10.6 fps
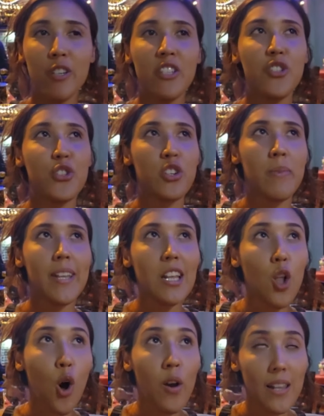you use a Germany
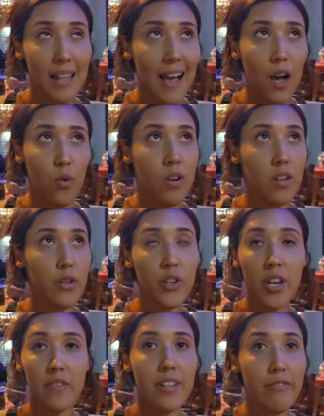law in Laos? You're
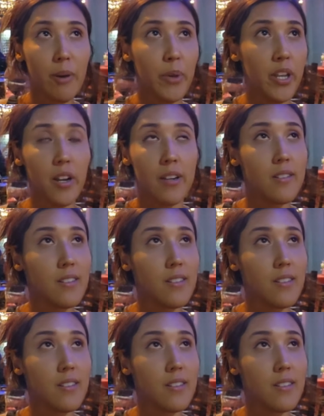not even from here.